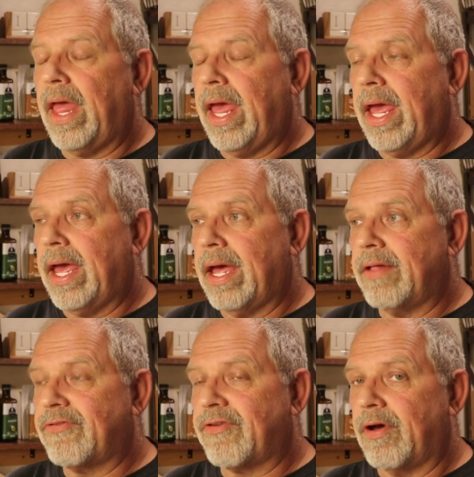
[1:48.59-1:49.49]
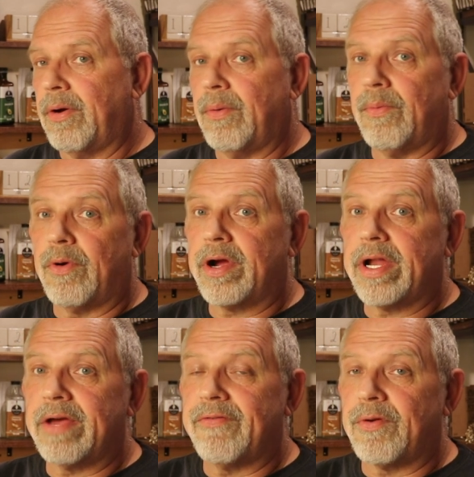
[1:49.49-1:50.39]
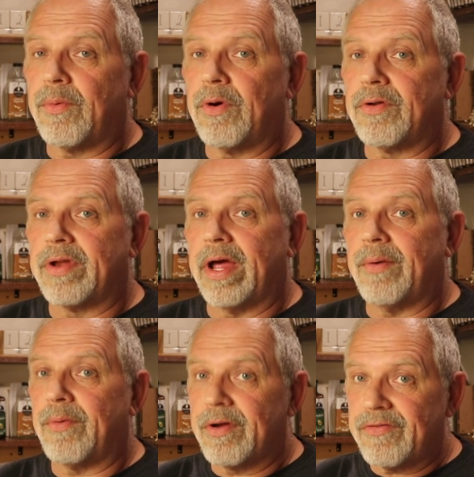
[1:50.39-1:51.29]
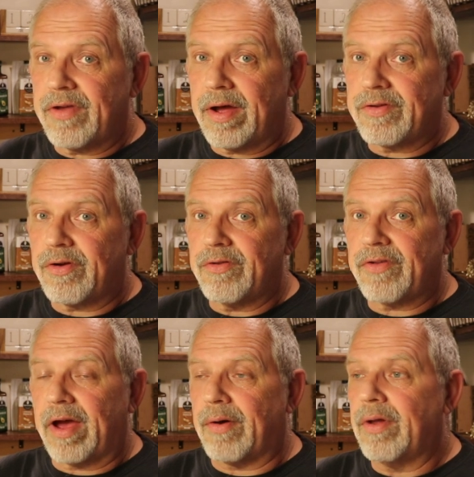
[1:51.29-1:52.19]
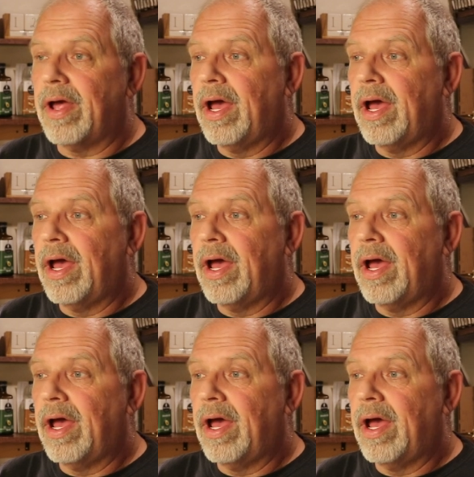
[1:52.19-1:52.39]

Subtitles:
And so we're going to give it a whirl today. We're going to see how it turns out.